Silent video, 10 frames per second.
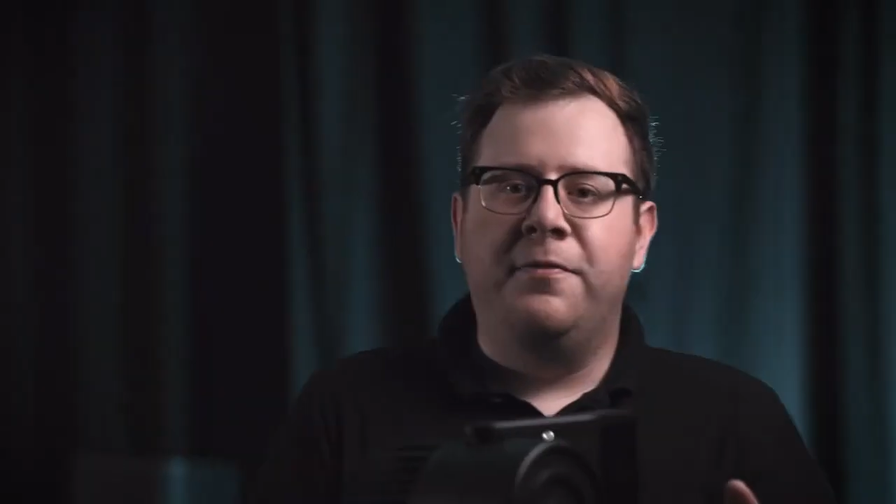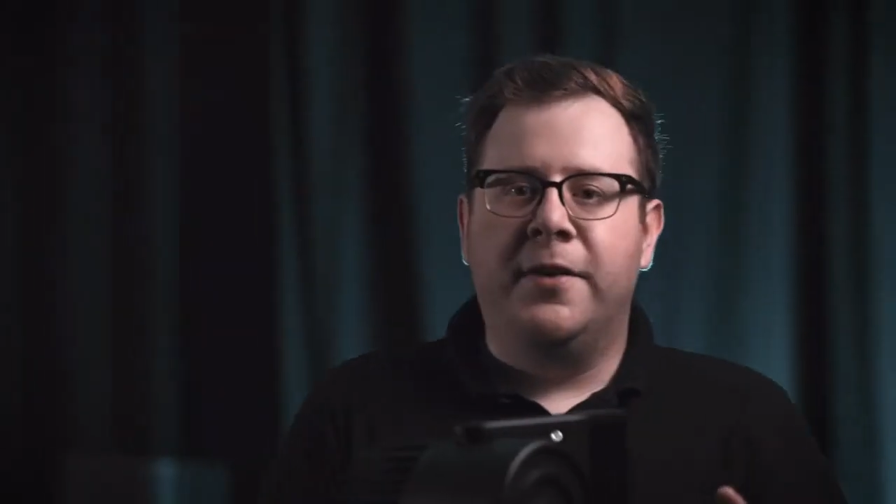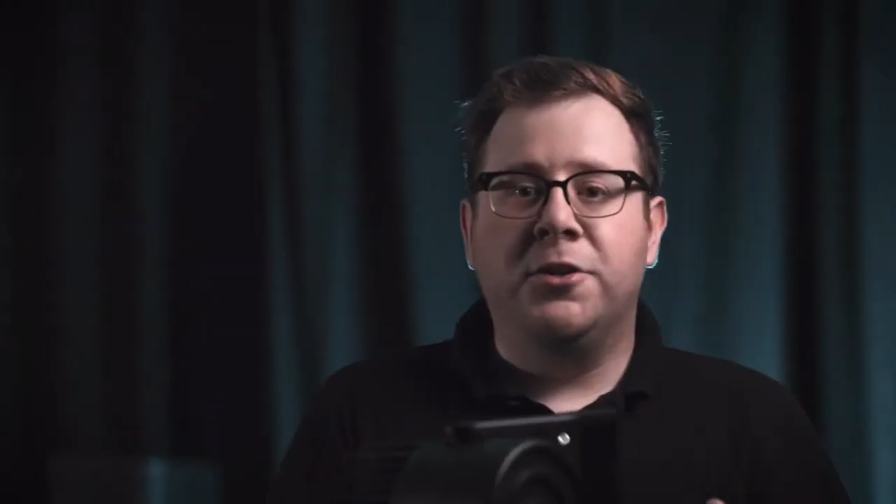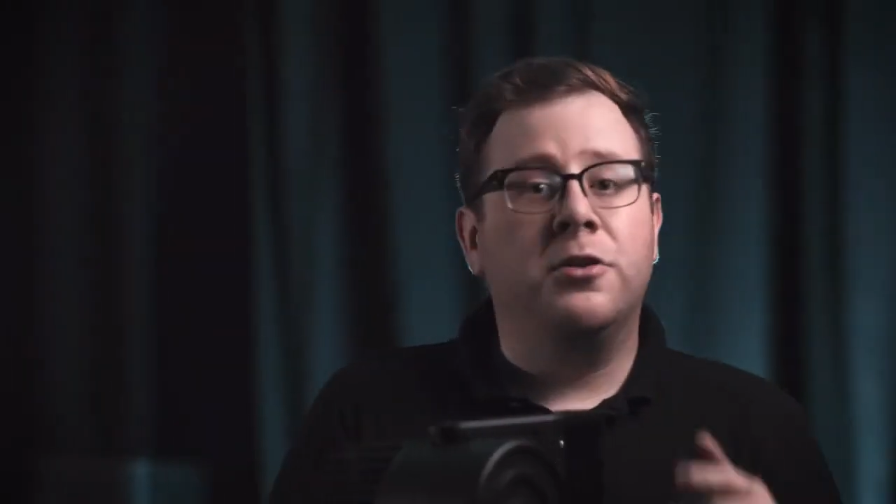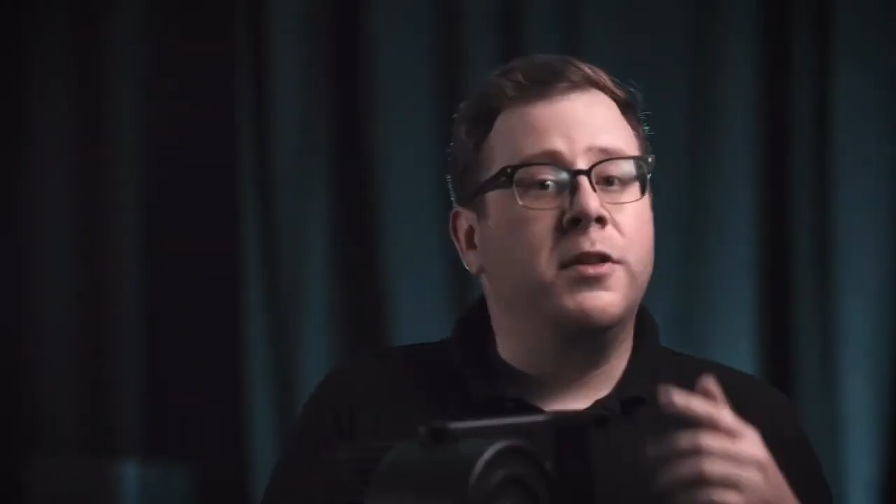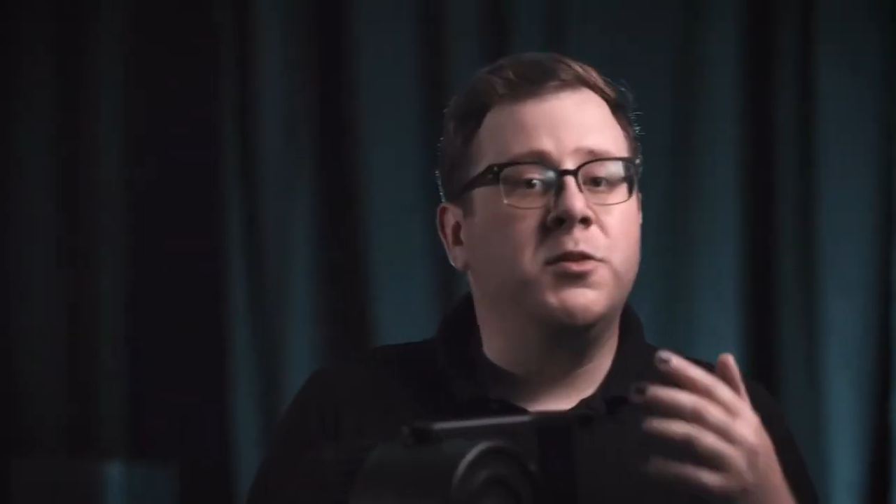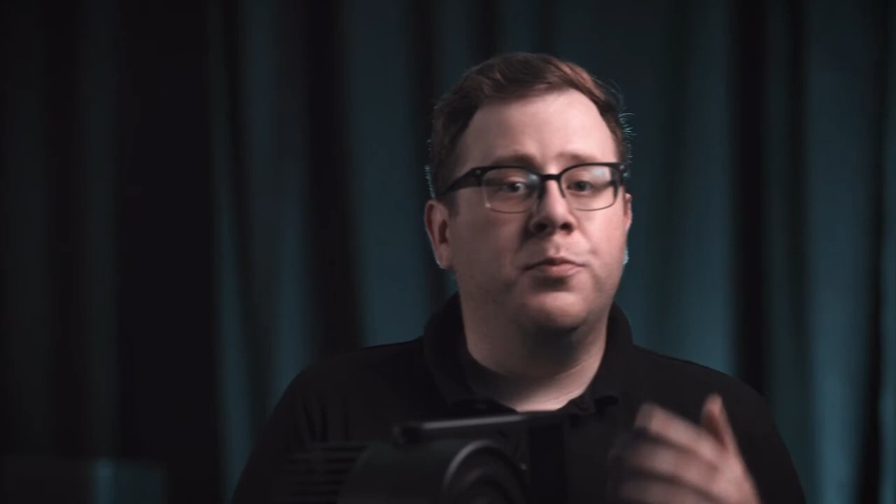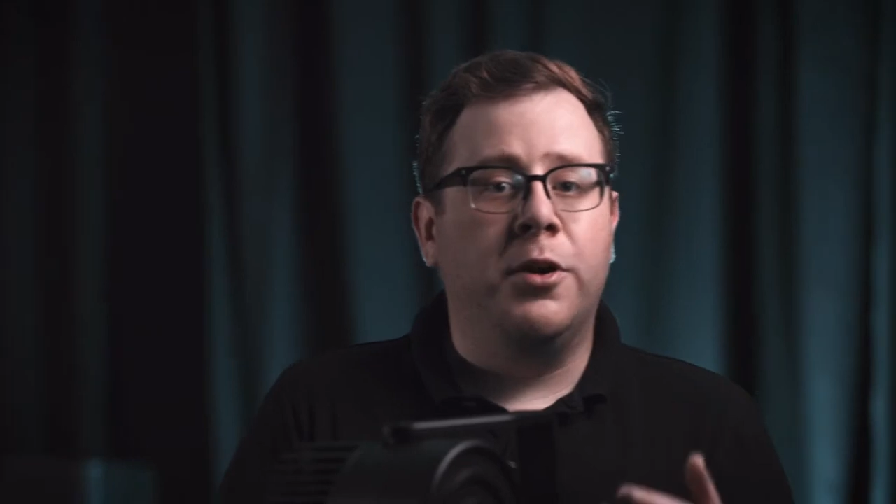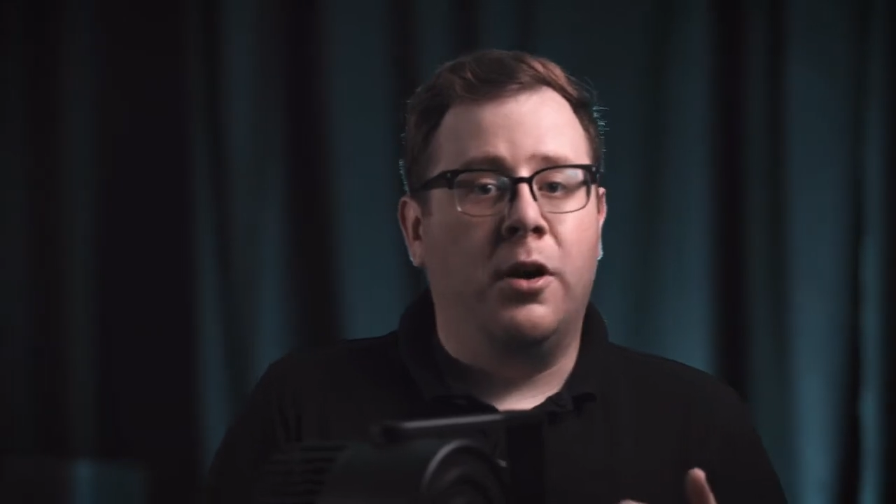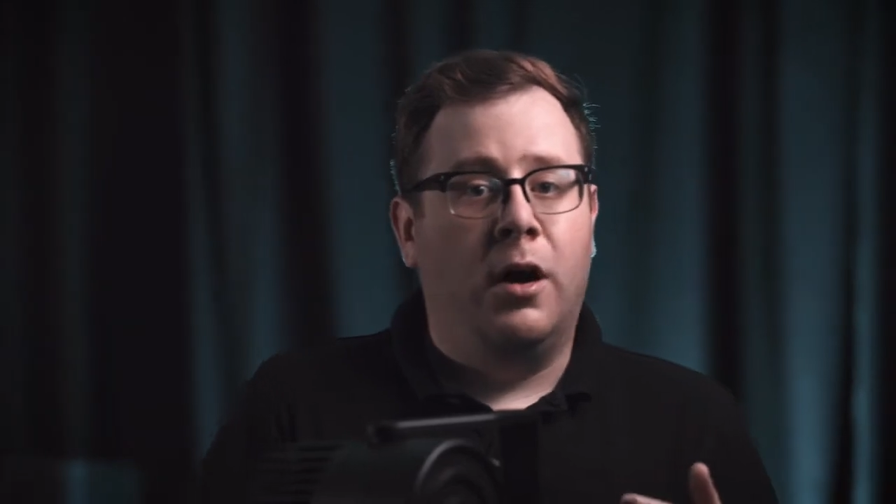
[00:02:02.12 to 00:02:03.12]
the fixture, let's
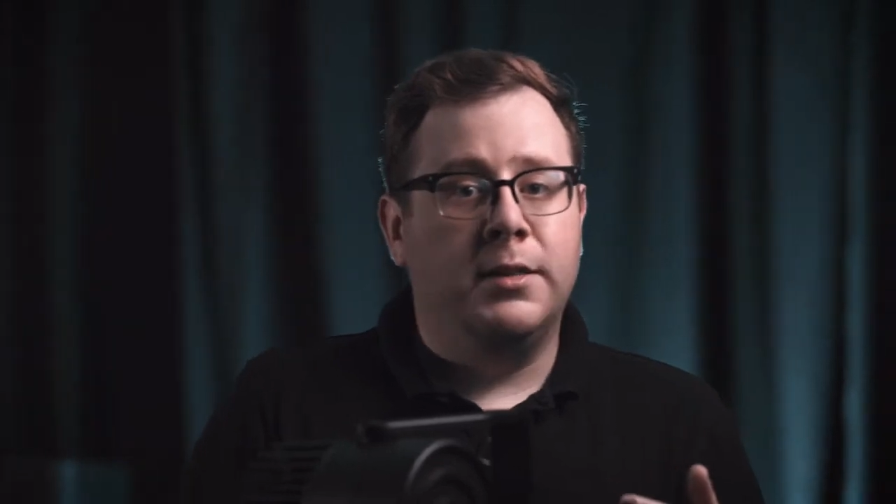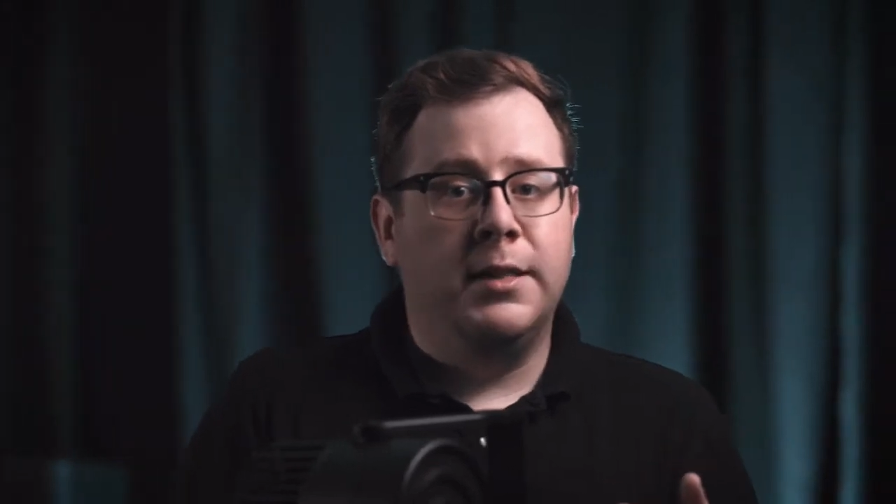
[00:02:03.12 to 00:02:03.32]
put it all